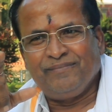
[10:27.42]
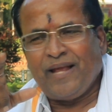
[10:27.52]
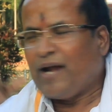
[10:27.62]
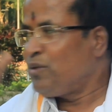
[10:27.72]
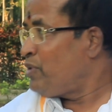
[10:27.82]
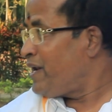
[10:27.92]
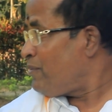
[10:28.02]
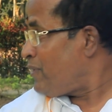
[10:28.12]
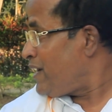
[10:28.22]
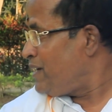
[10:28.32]
And
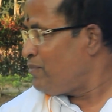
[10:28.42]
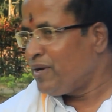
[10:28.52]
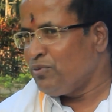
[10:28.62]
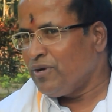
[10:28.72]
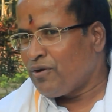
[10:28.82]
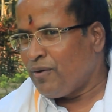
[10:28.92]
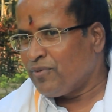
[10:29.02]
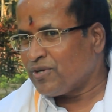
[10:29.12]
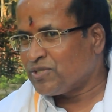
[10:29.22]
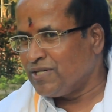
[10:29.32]
whenever anybody will come
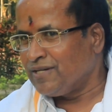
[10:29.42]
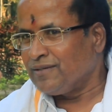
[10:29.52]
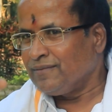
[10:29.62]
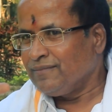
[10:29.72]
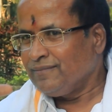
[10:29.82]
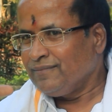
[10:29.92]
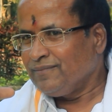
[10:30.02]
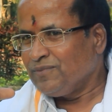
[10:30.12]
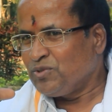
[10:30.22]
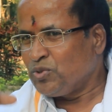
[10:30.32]
rushing
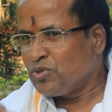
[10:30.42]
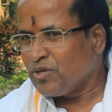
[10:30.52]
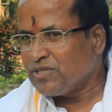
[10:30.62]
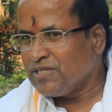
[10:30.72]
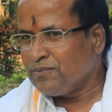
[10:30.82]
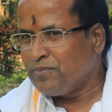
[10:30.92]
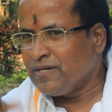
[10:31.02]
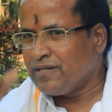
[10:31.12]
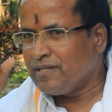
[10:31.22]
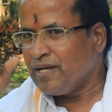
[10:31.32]
to touch his
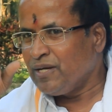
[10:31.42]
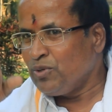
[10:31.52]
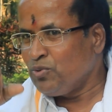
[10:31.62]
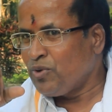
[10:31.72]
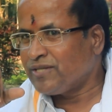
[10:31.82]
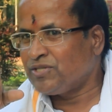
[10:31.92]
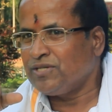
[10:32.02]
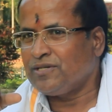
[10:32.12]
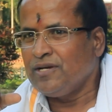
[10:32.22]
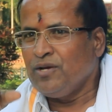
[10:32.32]
feet, then he will watch
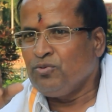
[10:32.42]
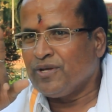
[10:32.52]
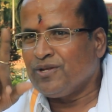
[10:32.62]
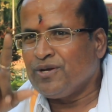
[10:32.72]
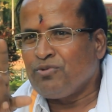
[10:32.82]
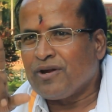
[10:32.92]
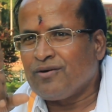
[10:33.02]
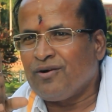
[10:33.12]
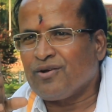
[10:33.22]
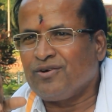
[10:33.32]
it, whether you are
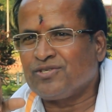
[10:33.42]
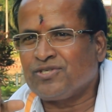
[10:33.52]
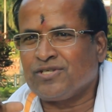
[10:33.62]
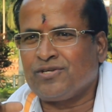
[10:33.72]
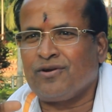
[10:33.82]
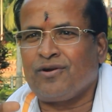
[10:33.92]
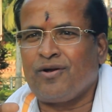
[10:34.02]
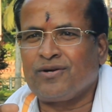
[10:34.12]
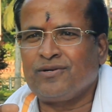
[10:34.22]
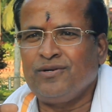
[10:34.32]
God conscious or
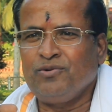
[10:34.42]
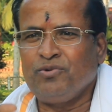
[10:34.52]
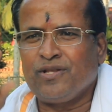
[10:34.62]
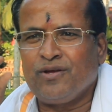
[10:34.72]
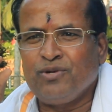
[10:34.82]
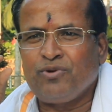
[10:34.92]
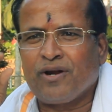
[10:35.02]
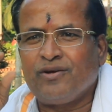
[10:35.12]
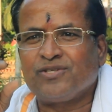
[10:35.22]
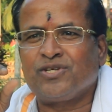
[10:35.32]
not, whether you are
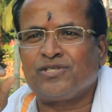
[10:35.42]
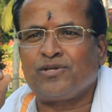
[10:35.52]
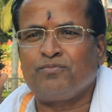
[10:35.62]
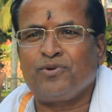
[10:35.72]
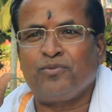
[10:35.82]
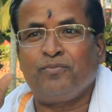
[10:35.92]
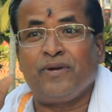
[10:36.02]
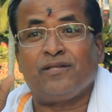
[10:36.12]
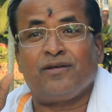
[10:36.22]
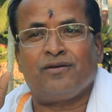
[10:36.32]
conscious of your
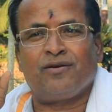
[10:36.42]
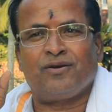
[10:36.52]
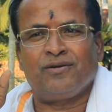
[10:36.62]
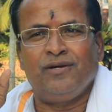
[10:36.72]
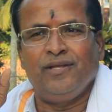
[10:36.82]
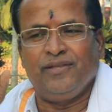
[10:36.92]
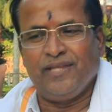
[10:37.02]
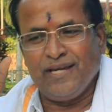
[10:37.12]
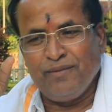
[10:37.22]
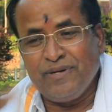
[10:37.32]
breath or not.
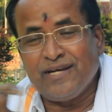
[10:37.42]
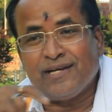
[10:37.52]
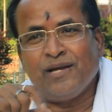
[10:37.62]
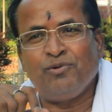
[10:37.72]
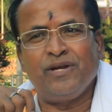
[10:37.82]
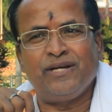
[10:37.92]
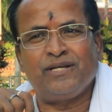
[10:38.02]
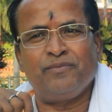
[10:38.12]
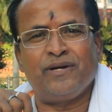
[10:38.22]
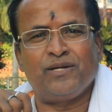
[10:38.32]
Then immediately he will
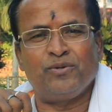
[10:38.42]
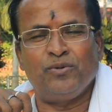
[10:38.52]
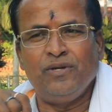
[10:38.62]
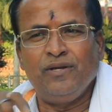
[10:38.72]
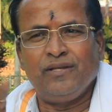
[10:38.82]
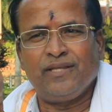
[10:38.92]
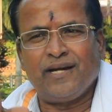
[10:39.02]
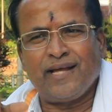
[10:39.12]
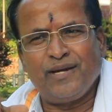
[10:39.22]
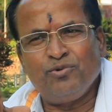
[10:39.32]
intimate you
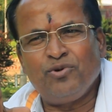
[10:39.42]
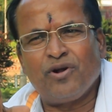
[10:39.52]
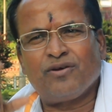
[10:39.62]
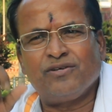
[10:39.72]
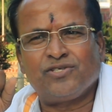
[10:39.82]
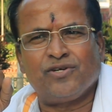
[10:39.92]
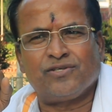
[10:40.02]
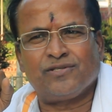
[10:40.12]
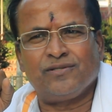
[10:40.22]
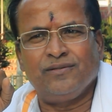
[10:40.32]
that, are you God
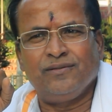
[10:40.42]
conscious?